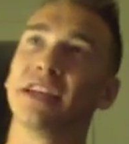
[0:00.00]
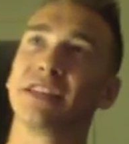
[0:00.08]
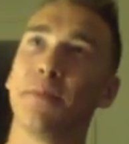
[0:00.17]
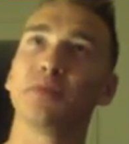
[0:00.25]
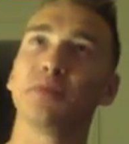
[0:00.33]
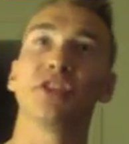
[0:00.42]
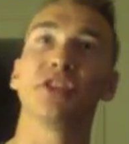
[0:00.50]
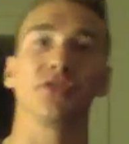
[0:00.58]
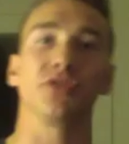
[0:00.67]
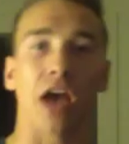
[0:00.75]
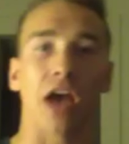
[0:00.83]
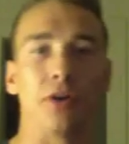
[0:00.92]
and people see you as
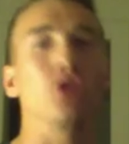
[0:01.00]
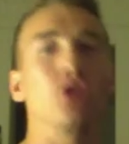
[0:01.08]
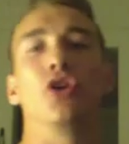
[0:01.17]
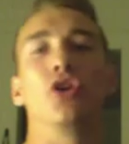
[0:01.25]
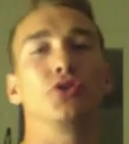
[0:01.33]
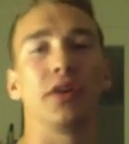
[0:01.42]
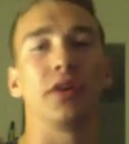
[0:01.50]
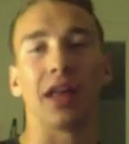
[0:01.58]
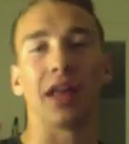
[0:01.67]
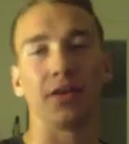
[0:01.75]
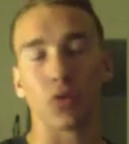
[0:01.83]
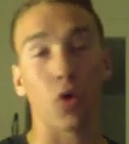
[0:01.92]
you
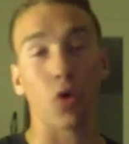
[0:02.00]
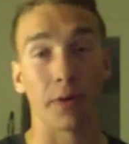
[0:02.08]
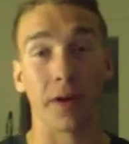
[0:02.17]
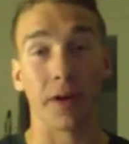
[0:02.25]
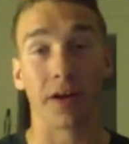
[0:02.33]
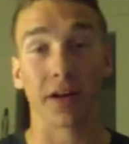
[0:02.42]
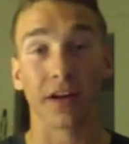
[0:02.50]
join corporate America